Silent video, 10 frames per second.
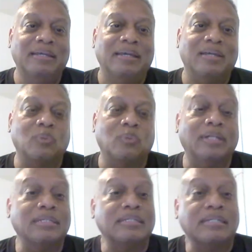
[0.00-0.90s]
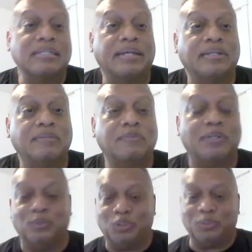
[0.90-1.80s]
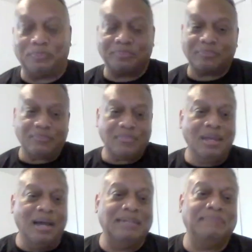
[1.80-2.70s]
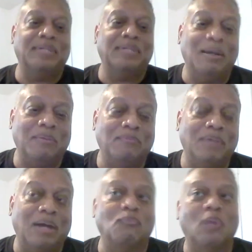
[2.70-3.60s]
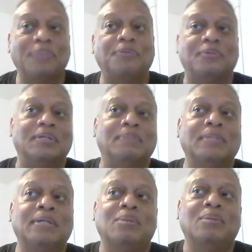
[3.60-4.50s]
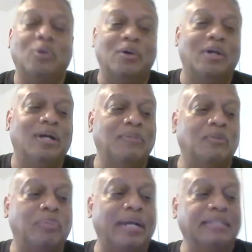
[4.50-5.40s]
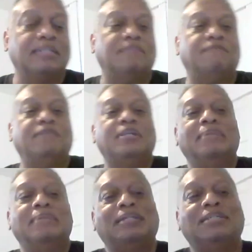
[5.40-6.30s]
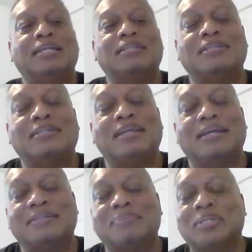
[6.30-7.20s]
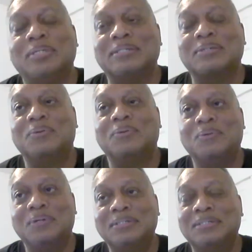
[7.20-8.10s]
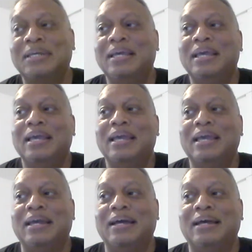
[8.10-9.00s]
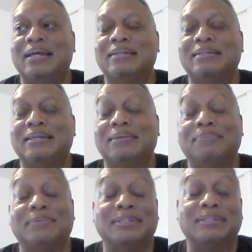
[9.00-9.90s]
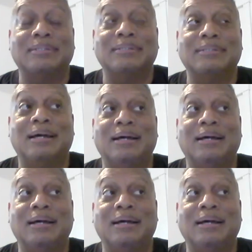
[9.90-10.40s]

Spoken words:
as well as an executive coach. I went through the program of Practices of Freedom, had a chance to take Sabina's course, and it was,